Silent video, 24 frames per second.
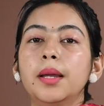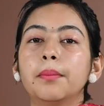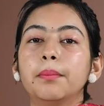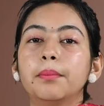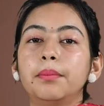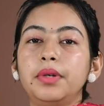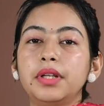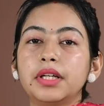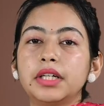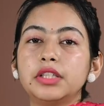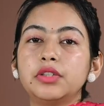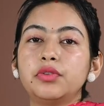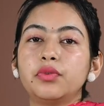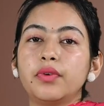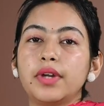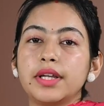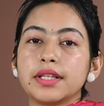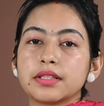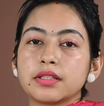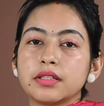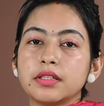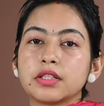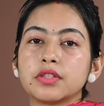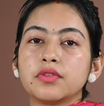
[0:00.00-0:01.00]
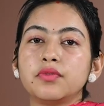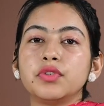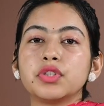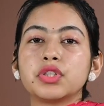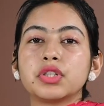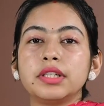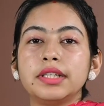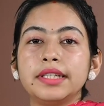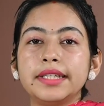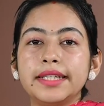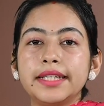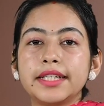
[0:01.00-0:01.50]
blood vessels,
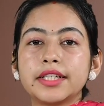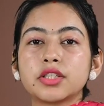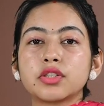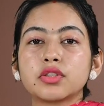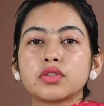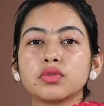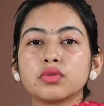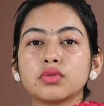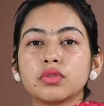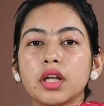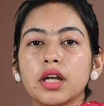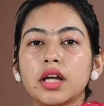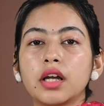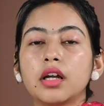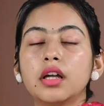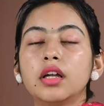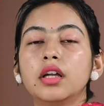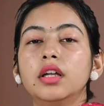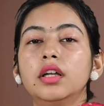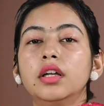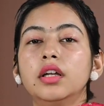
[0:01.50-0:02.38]
which leads to the